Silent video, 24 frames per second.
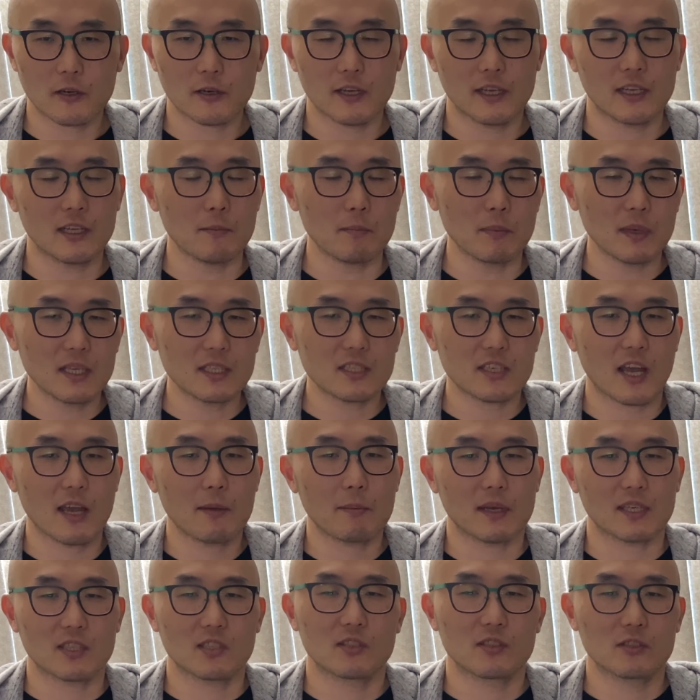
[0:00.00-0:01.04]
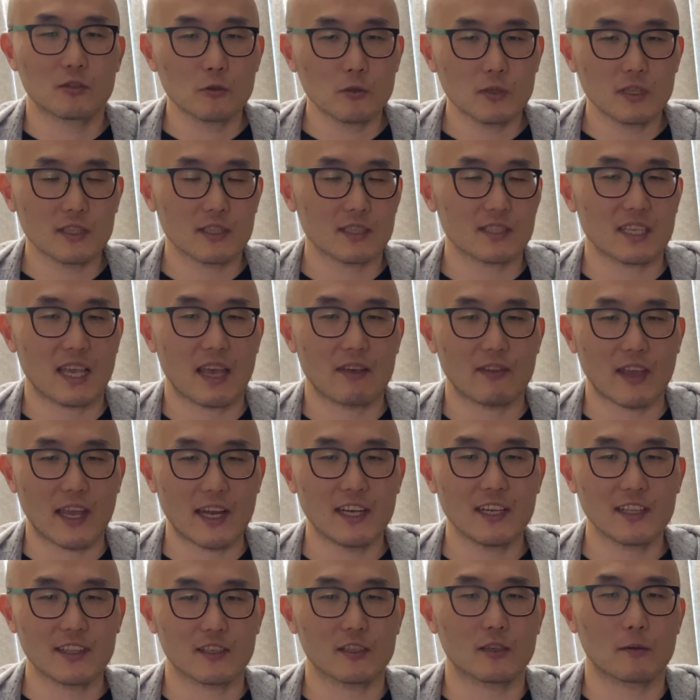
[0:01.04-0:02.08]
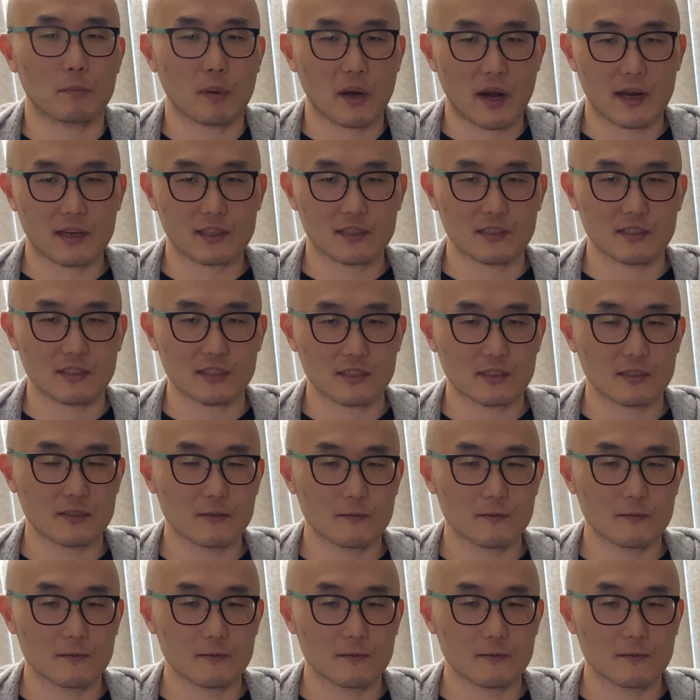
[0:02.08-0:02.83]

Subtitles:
In the meantime, my student doesn't have anything to practice.